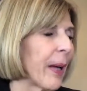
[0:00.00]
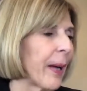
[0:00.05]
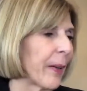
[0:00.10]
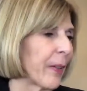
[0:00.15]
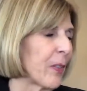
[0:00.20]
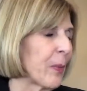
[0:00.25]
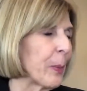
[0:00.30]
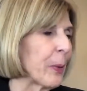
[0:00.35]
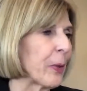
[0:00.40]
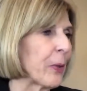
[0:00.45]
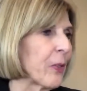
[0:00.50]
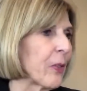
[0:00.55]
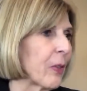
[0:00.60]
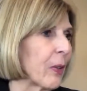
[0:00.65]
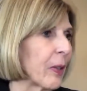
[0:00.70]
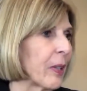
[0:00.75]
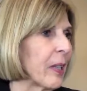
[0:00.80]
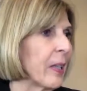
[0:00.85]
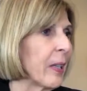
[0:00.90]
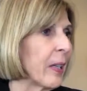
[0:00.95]
experts
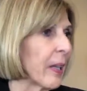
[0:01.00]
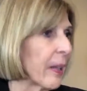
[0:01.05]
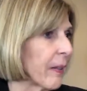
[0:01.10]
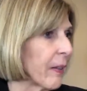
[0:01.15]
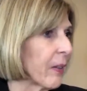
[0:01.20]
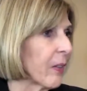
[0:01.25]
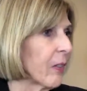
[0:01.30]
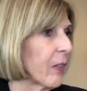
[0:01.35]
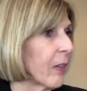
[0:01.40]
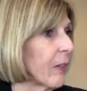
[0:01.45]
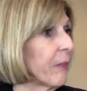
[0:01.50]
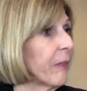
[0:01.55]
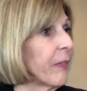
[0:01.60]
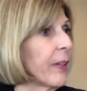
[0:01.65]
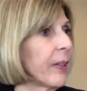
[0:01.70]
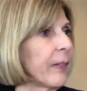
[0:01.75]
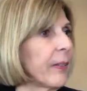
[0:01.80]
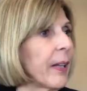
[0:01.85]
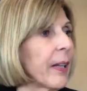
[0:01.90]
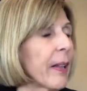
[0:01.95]
looking at this that
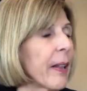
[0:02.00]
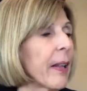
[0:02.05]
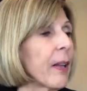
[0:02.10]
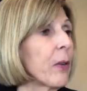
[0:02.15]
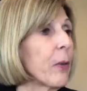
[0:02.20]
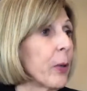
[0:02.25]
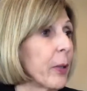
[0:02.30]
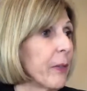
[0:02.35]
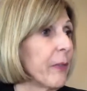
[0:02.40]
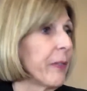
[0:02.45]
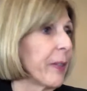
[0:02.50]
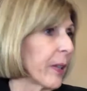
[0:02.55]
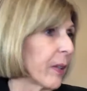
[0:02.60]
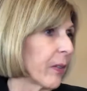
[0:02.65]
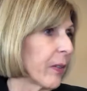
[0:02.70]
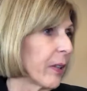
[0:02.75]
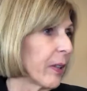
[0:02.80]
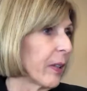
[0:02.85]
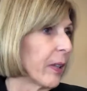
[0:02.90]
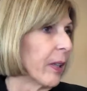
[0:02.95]
felt like they could
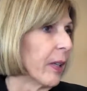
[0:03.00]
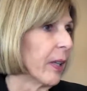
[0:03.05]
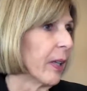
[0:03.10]
fix it.